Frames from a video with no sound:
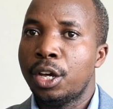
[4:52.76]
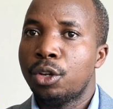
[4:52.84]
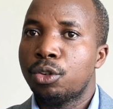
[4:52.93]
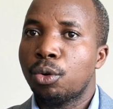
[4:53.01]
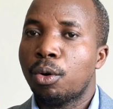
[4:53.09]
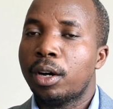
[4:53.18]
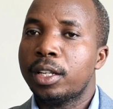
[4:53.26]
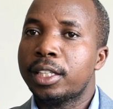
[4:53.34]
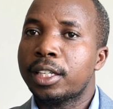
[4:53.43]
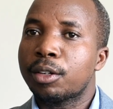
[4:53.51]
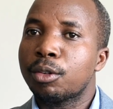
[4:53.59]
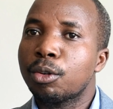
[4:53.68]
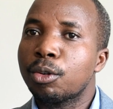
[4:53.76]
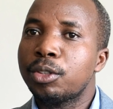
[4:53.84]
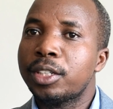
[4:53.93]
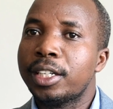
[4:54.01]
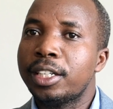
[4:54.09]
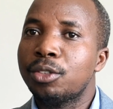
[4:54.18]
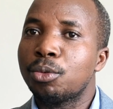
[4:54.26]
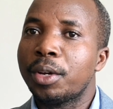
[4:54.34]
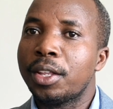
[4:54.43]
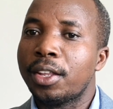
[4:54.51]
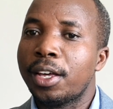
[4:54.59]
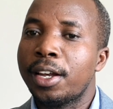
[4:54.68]
So the technology is
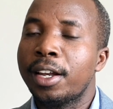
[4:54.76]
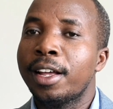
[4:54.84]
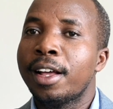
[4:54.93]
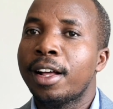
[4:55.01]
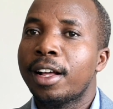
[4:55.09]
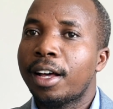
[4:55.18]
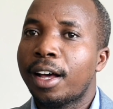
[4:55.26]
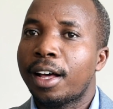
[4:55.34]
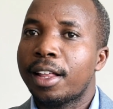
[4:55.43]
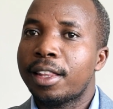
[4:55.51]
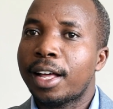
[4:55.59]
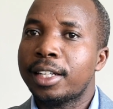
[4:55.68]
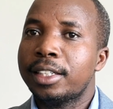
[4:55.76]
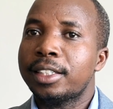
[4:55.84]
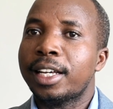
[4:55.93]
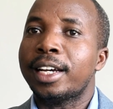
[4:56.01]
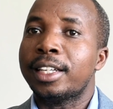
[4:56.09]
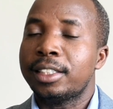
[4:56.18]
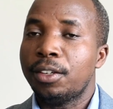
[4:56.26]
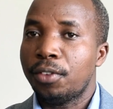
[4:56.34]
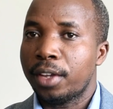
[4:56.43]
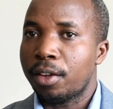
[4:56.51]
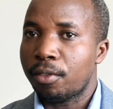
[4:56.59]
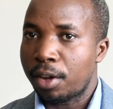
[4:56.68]
within that
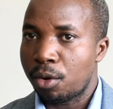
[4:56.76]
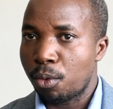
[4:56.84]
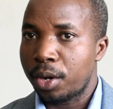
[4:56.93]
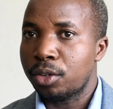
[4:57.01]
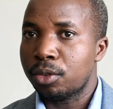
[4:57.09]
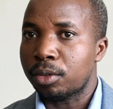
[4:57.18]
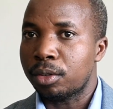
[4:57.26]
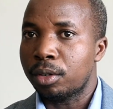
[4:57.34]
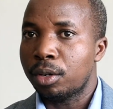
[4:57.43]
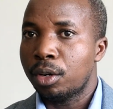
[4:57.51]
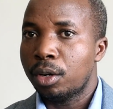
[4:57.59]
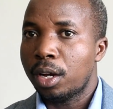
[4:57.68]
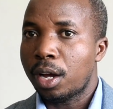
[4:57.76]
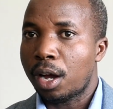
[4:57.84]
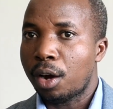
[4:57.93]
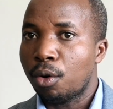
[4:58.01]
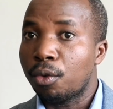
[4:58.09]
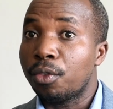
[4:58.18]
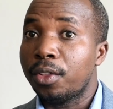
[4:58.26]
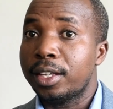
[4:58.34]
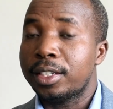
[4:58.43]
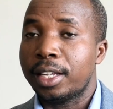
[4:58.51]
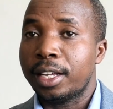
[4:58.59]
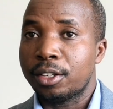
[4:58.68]
scientific evaluation of
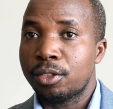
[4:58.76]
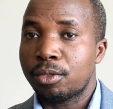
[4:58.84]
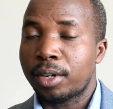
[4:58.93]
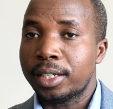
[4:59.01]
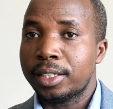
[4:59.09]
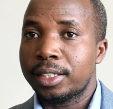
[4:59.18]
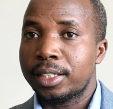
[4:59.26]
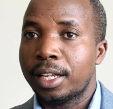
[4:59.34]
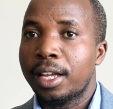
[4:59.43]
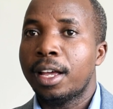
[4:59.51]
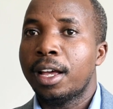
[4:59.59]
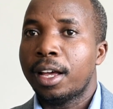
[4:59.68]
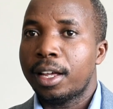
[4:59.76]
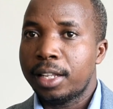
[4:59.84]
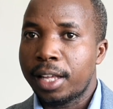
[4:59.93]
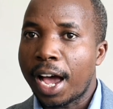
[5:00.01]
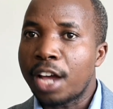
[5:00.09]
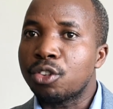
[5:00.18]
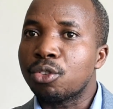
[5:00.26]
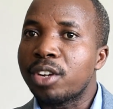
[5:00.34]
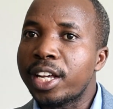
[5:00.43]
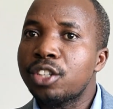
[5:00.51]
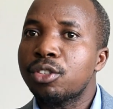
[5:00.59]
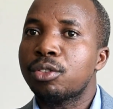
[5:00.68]
these extracts, the
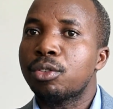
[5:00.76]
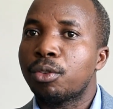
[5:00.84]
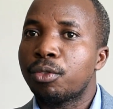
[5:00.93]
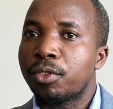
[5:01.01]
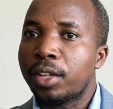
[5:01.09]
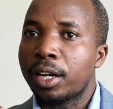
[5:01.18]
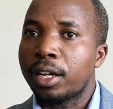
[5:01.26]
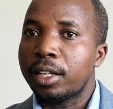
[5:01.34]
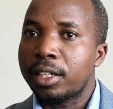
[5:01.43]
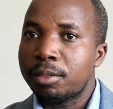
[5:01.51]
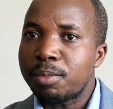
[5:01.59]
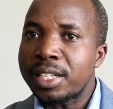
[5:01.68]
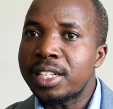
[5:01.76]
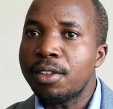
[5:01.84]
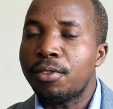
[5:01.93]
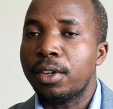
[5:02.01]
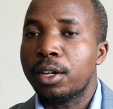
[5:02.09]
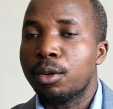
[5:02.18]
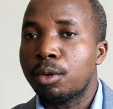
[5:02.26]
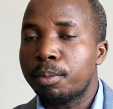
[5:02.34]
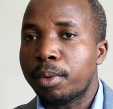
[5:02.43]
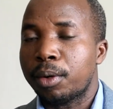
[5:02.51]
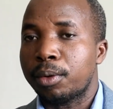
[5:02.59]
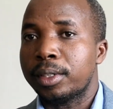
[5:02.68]
isolation of the specific
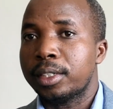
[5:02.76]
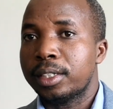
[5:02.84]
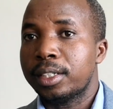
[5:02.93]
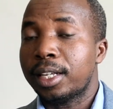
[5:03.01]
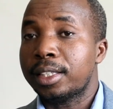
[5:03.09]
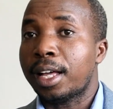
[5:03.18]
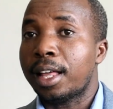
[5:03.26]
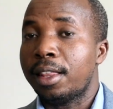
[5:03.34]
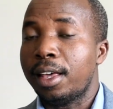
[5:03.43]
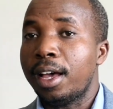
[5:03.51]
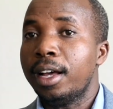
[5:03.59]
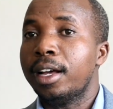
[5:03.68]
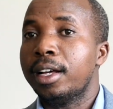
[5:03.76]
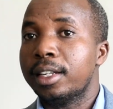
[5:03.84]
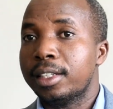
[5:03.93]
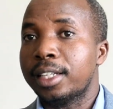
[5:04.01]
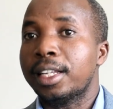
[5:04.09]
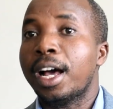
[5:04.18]
compounds that are there that